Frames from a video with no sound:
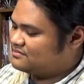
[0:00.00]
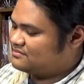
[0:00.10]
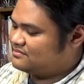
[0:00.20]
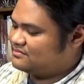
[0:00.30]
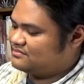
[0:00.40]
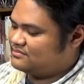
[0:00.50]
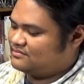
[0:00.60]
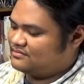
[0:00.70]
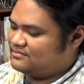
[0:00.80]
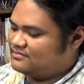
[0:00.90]

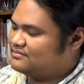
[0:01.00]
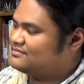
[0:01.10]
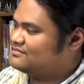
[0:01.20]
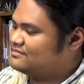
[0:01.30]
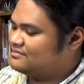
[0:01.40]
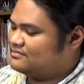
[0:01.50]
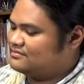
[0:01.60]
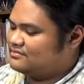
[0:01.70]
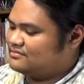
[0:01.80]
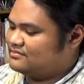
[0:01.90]

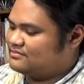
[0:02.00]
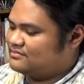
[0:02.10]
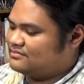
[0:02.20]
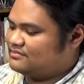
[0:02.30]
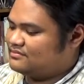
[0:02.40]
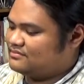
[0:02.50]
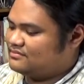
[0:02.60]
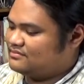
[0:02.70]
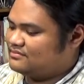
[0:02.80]
This person isn't speaking.